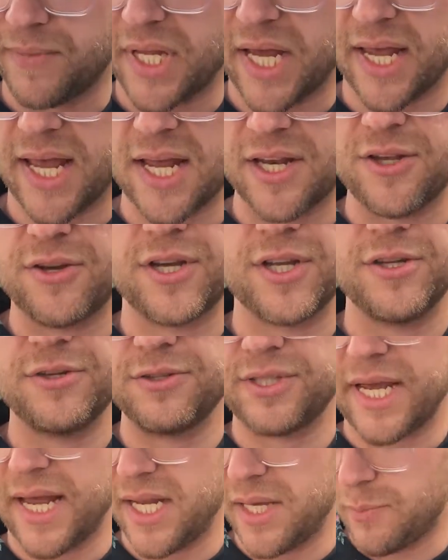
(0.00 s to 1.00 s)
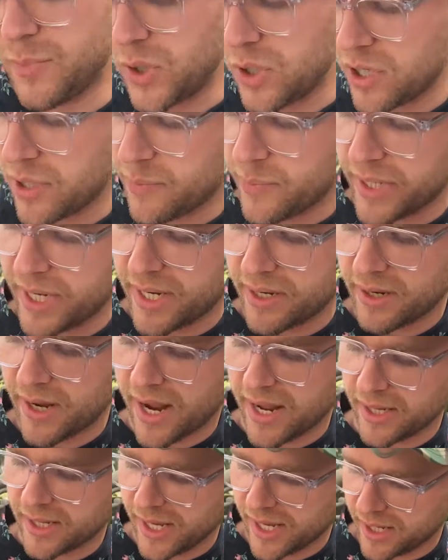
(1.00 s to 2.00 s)
again, you can use any book, but
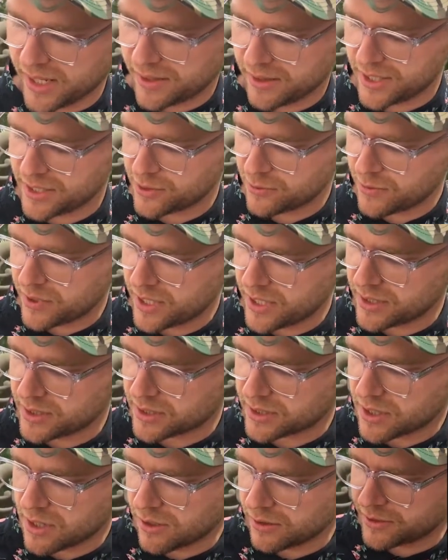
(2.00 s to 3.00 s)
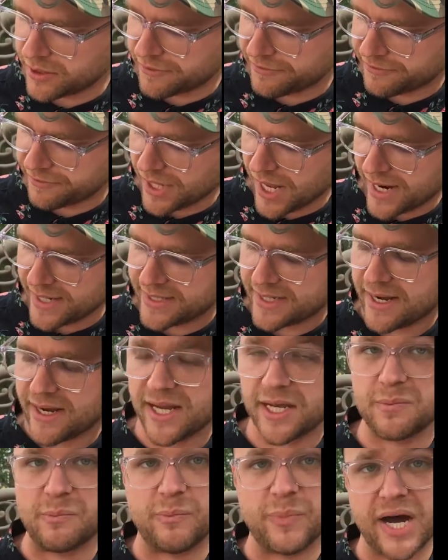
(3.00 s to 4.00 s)
I like this one. It's called the Fly
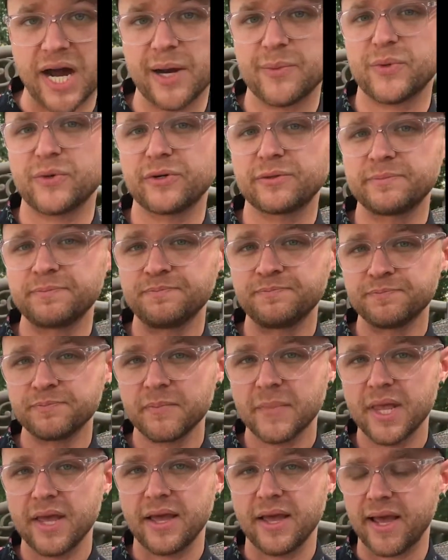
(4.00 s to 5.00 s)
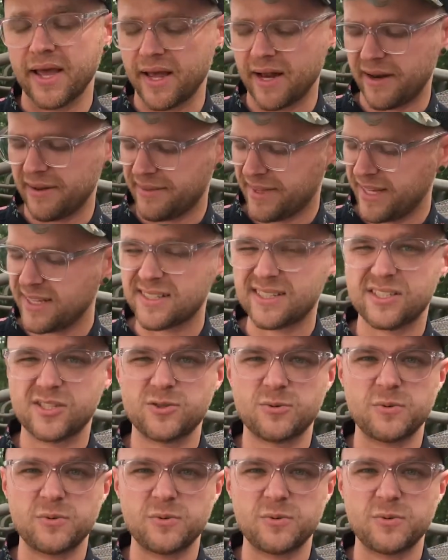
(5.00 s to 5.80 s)
Tying Bible, and I think it's